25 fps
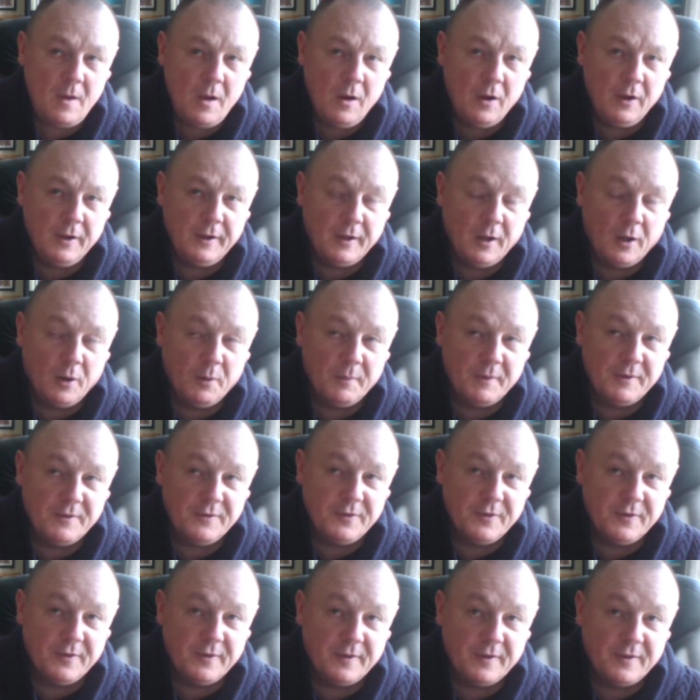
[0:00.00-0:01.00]
I go
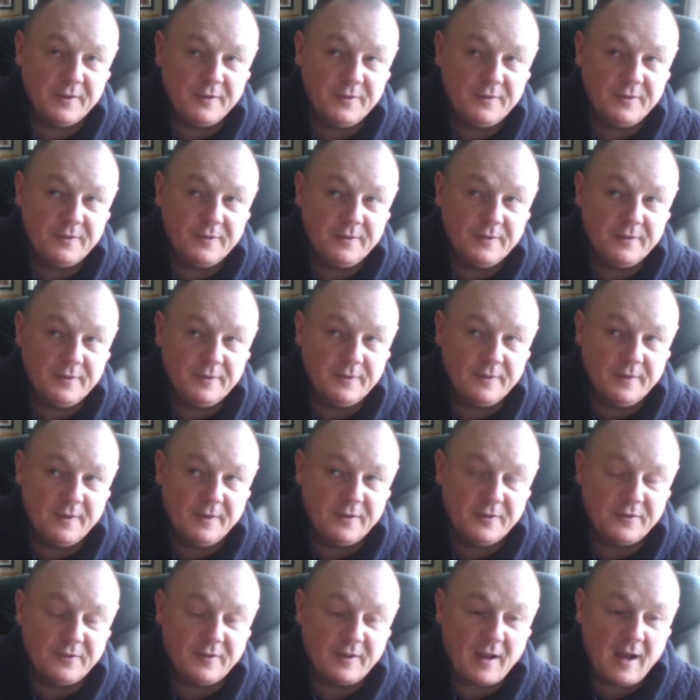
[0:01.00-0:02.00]
into this
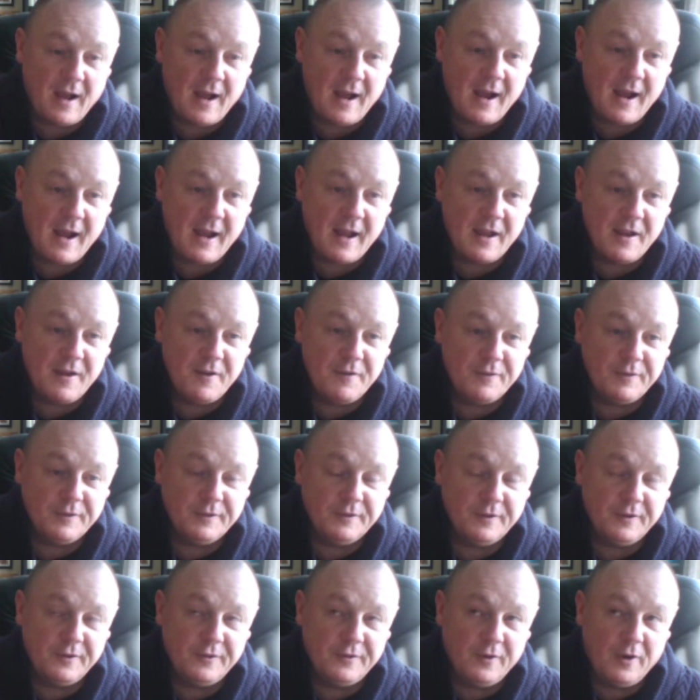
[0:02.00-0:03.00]
cave on
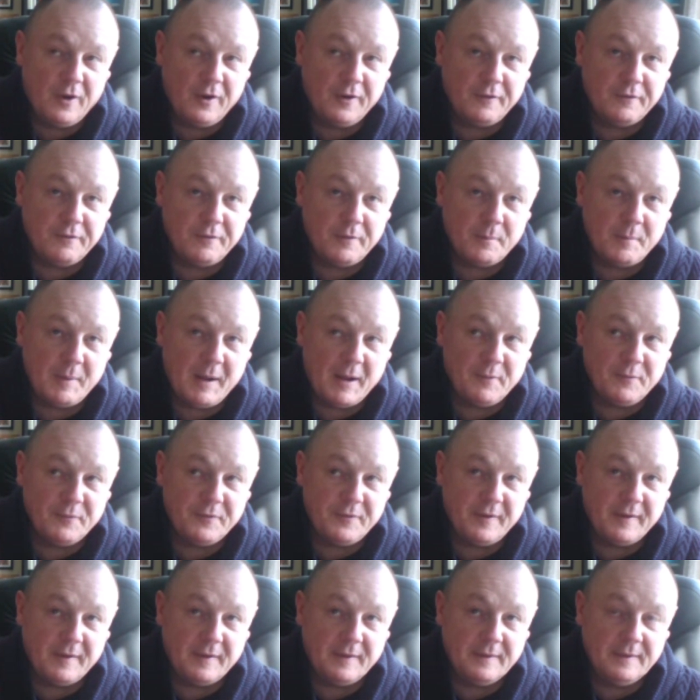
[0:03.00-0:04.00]
the side of a
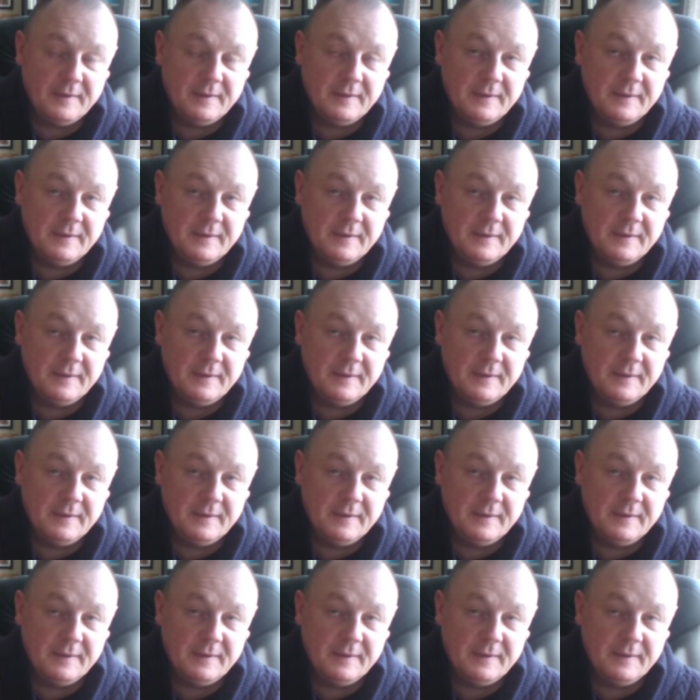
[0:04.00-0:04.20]
mountain.